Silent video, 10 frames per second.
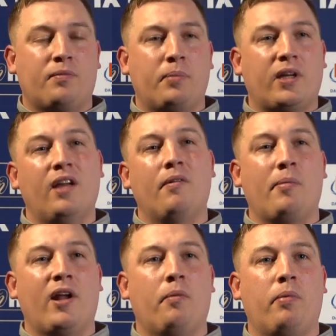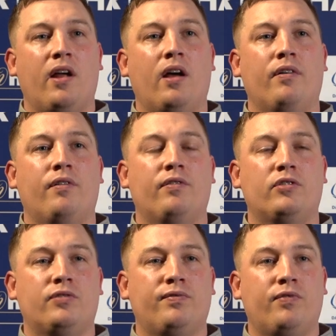became a better player
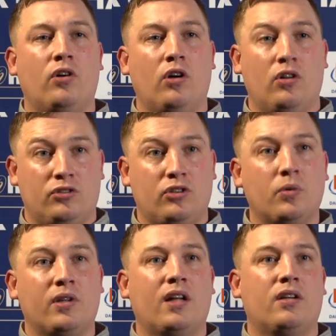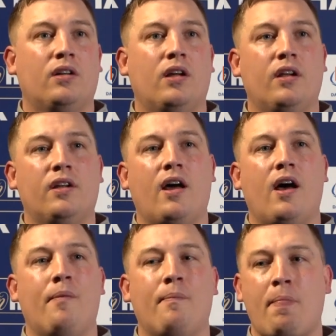for doing that. And
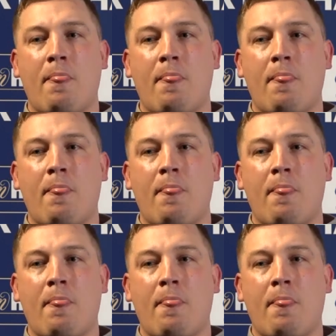I'm